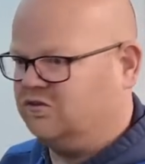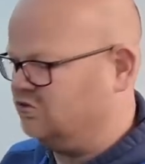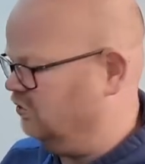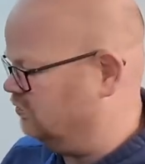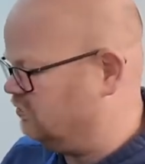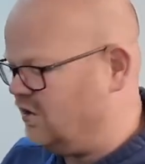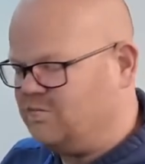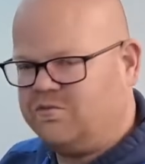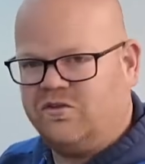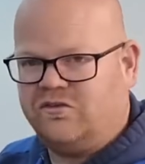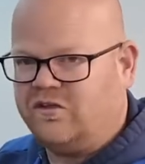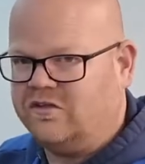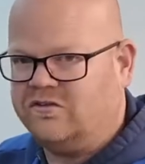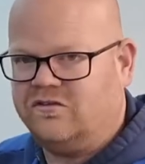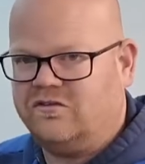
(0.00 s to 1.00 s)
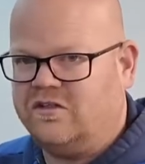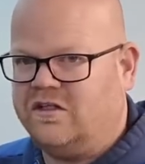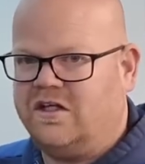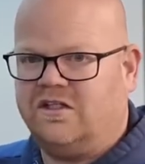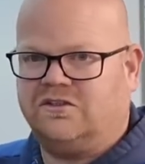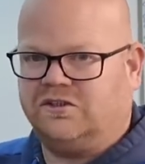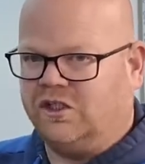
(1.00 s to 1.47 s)
It's got temperature sensors in
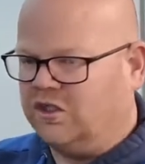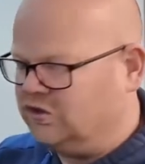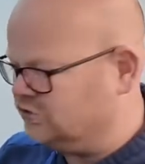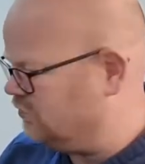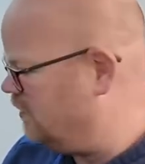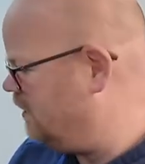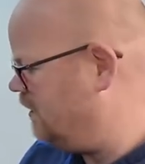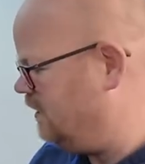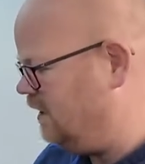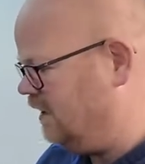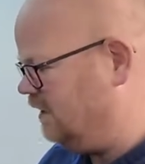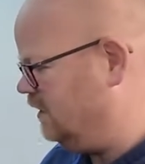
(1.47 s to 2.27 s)
there, charge rate in there,